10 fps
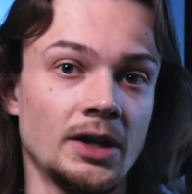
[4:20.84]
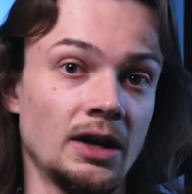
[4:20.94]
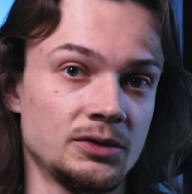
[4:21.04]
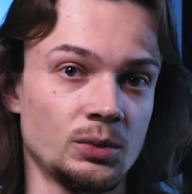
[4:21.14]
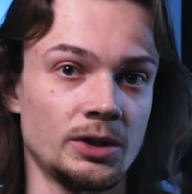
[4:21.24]

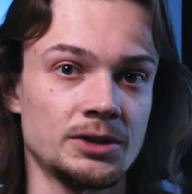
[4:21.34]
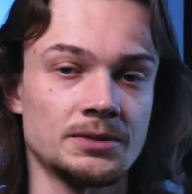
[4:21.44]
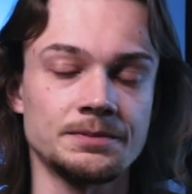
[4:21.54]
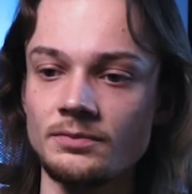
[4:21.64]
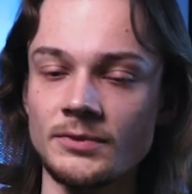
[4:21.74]

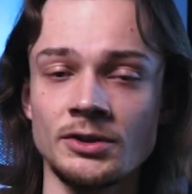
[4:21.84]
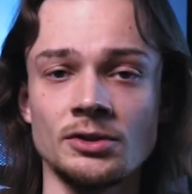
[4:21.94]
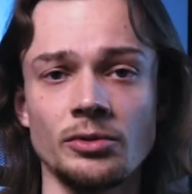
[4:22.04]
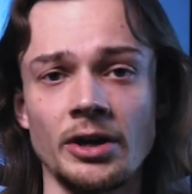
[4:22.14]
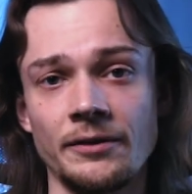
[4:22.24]
afterwards.
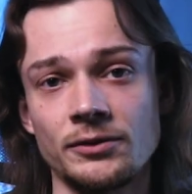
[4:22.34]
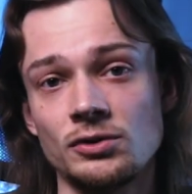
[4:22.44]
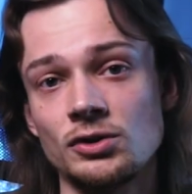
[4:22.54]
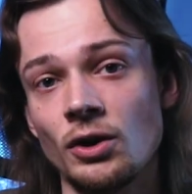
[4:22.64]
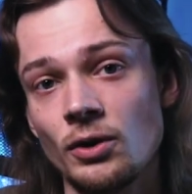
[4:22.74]
So you have to
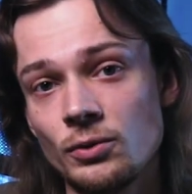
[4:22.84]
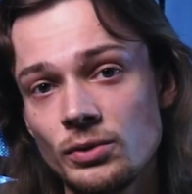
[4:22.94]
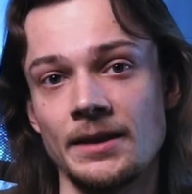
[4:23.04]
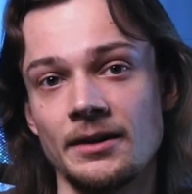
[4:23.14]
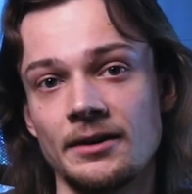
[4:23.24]

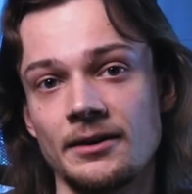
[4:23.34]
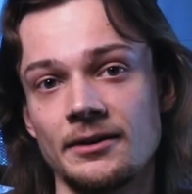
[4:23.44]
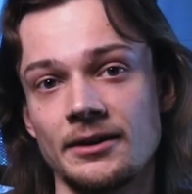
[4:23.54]
tone the